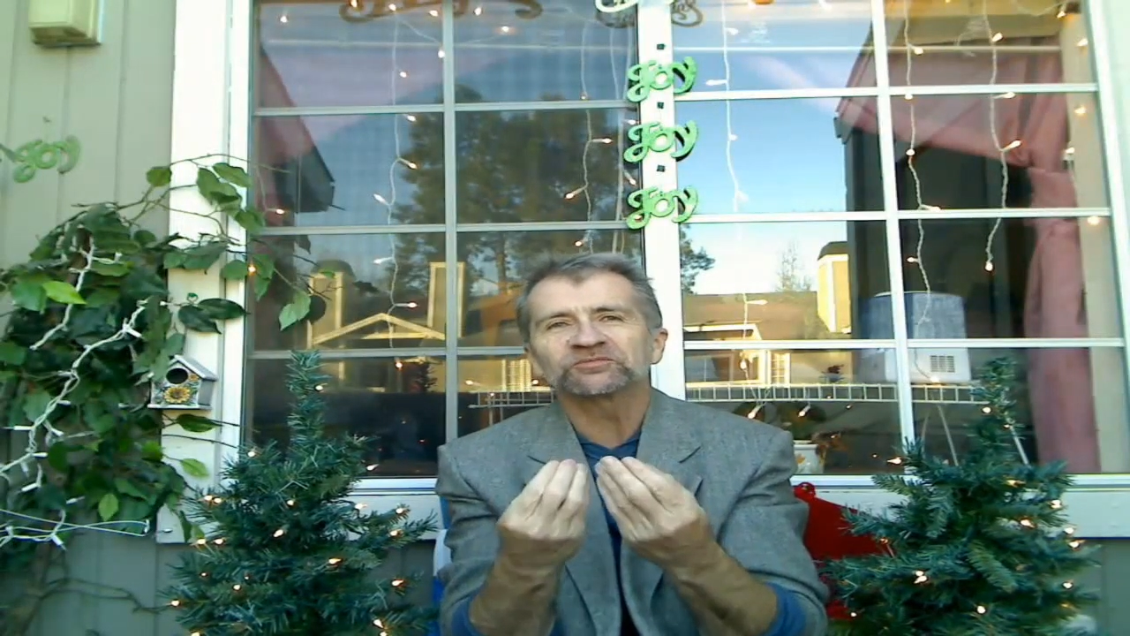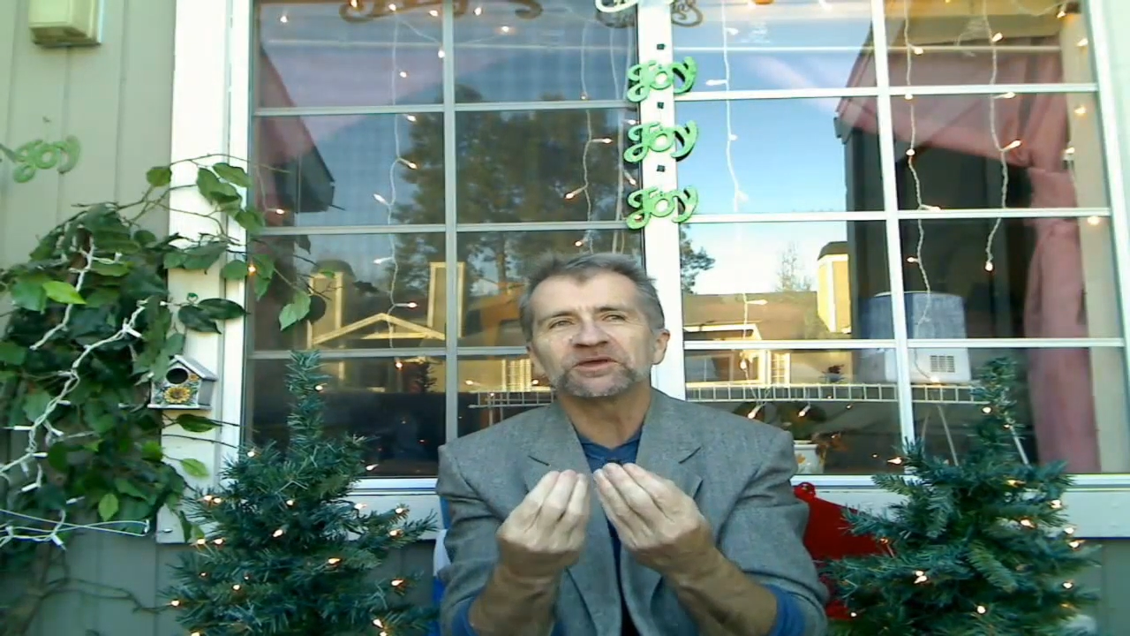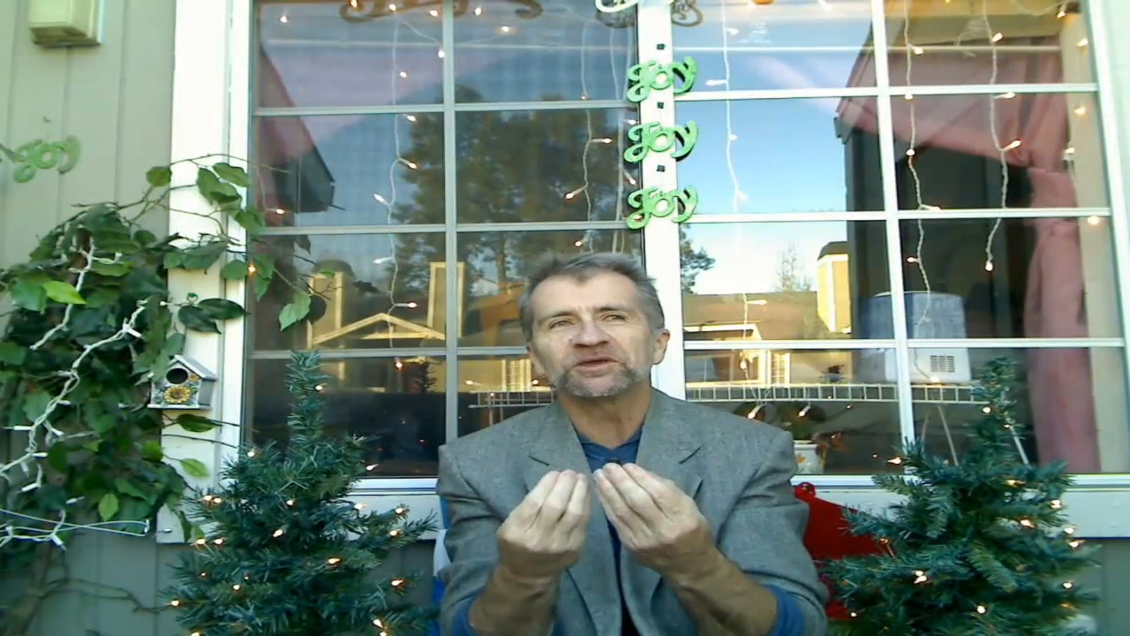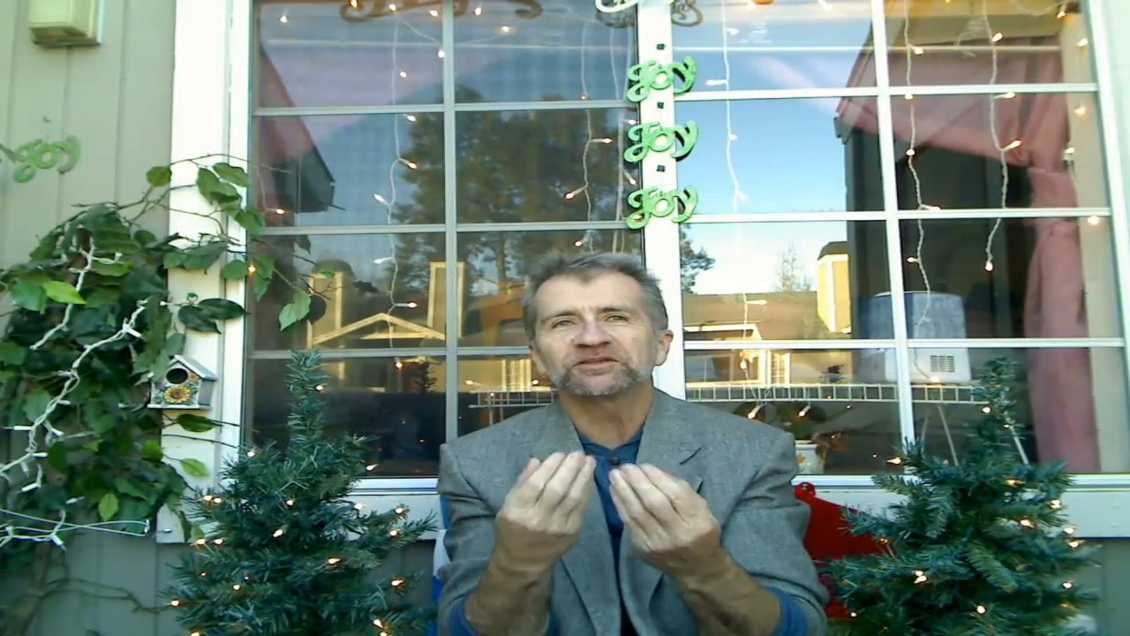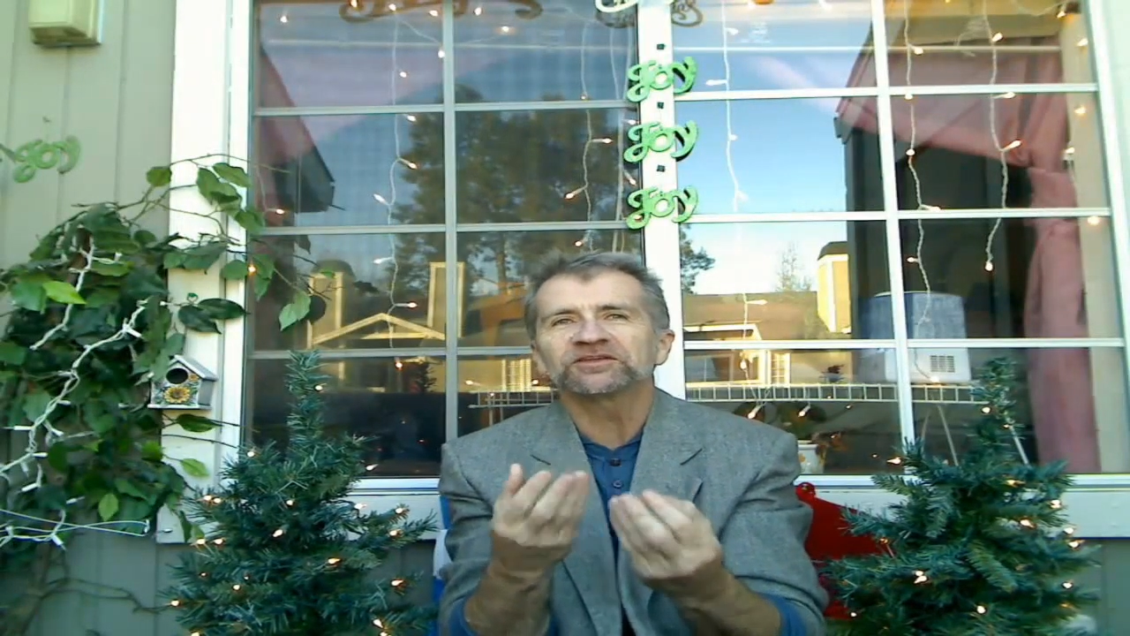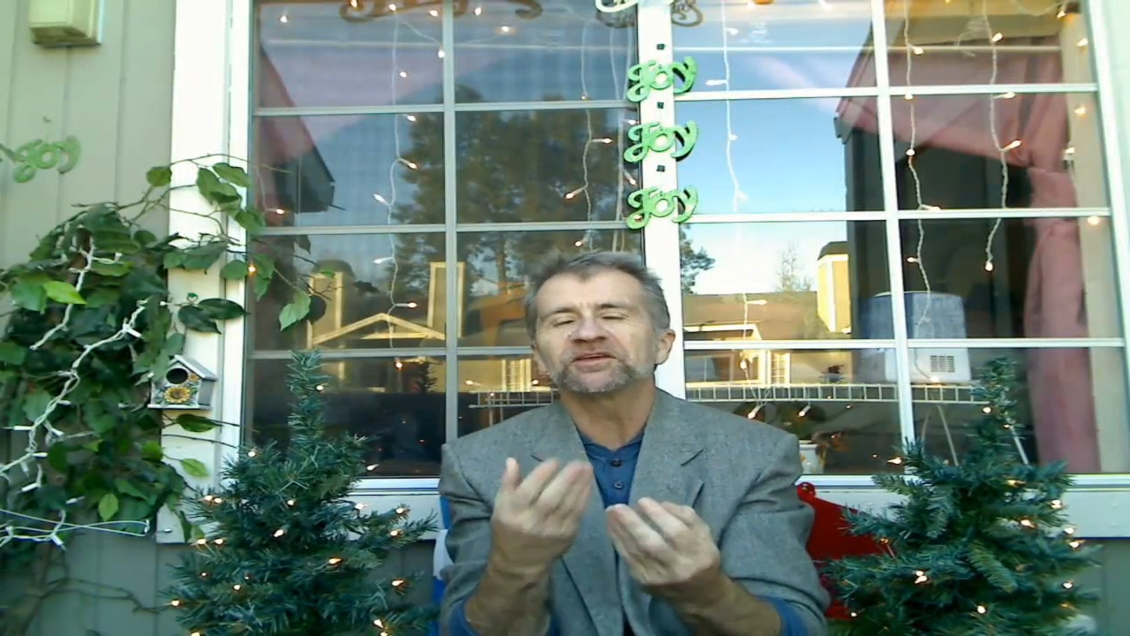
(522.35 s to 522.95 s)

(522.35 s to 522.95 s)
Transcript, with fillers: me and see